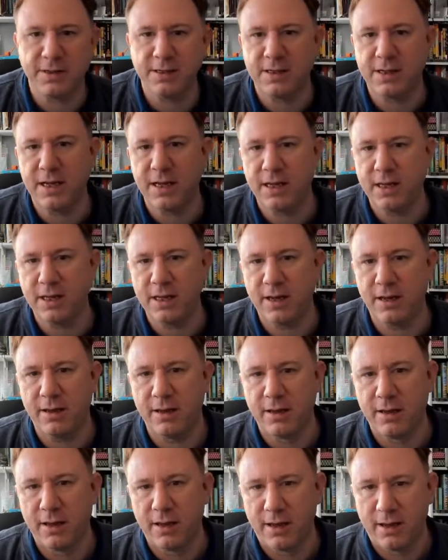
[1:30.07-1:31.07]
underneath
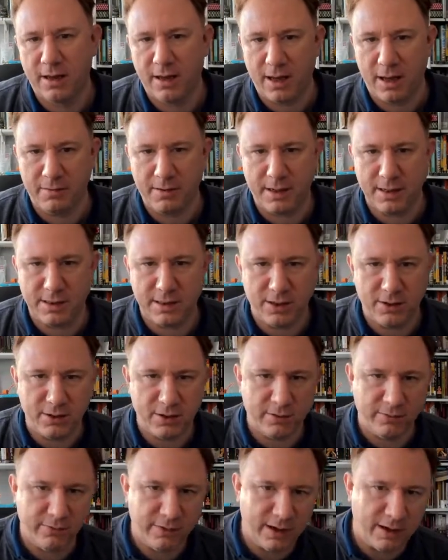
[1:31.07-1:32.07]
it. I'm guessing you
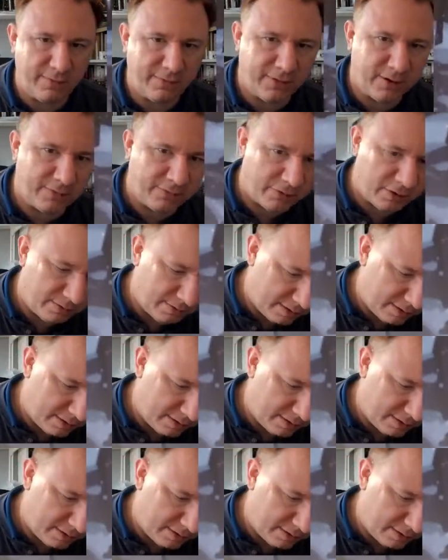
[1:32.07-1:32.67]
don't really feel very